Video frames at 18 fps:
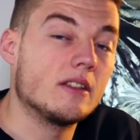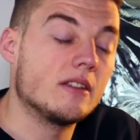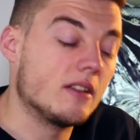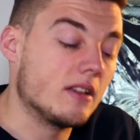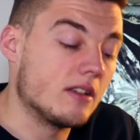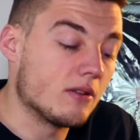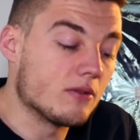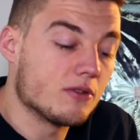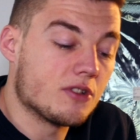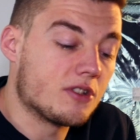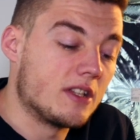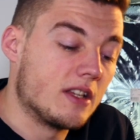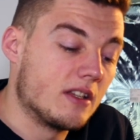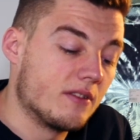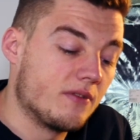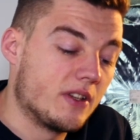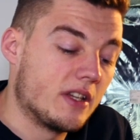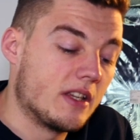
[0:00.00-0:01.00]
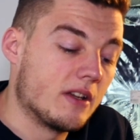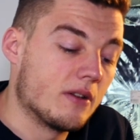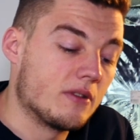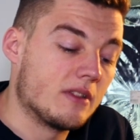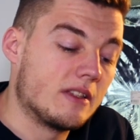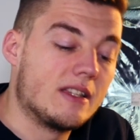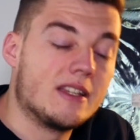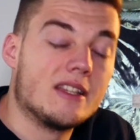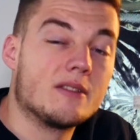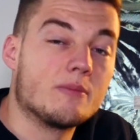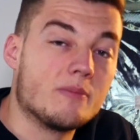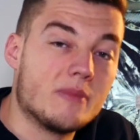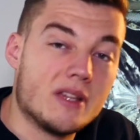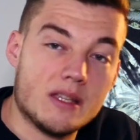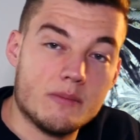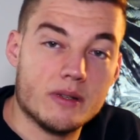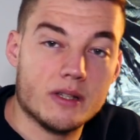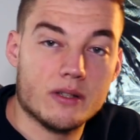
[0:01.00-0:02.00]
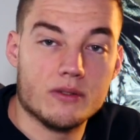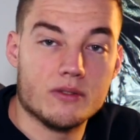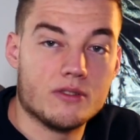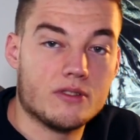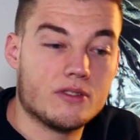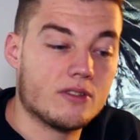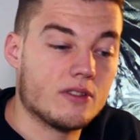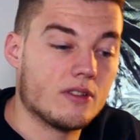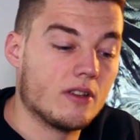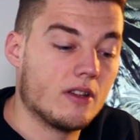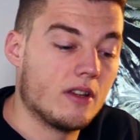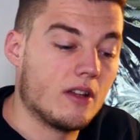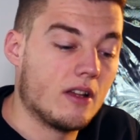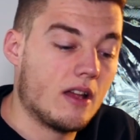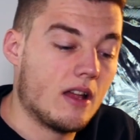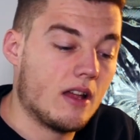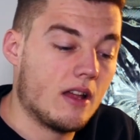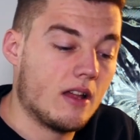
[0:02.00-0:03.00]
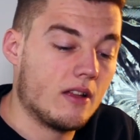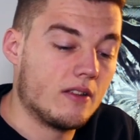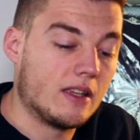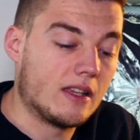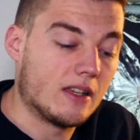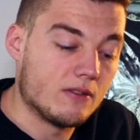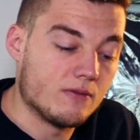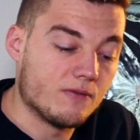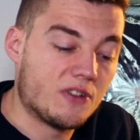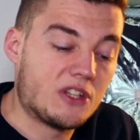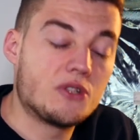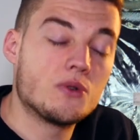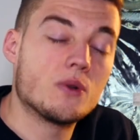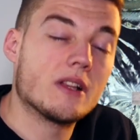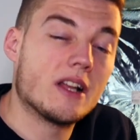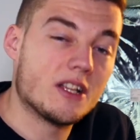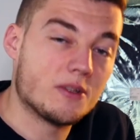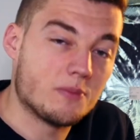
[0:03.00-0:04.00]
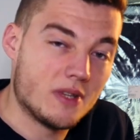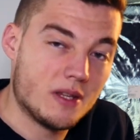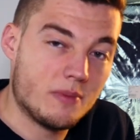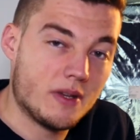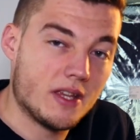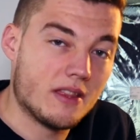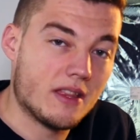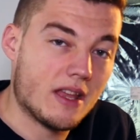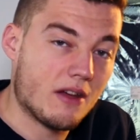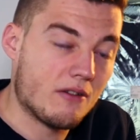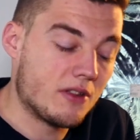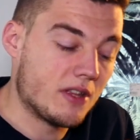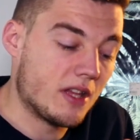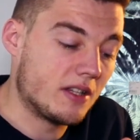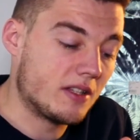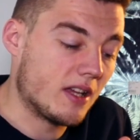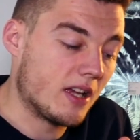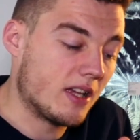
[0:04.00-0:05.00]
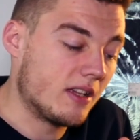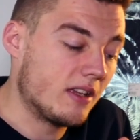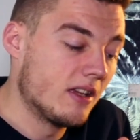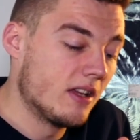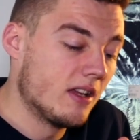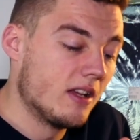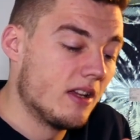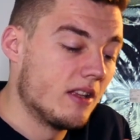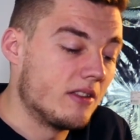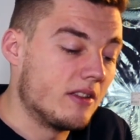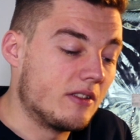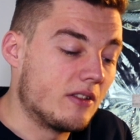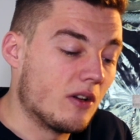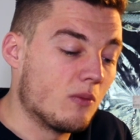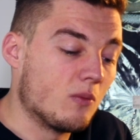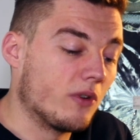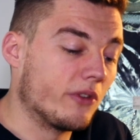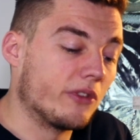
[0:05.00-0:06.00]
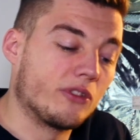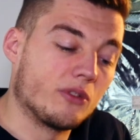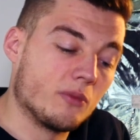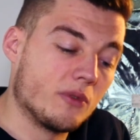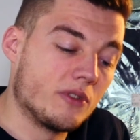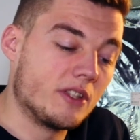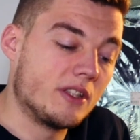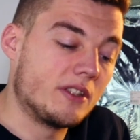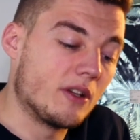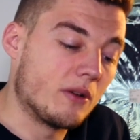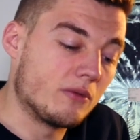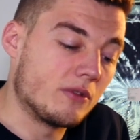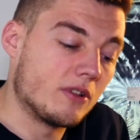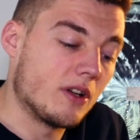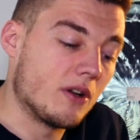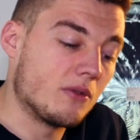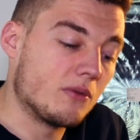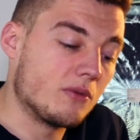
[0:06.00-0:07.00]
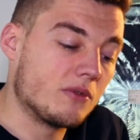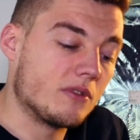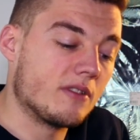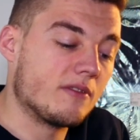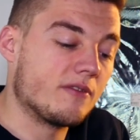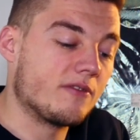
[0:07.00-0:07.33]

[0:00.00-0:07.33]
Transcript: They don't just need a video, they need me, because they can visualize me being there at their day. They don't want someone they don't know.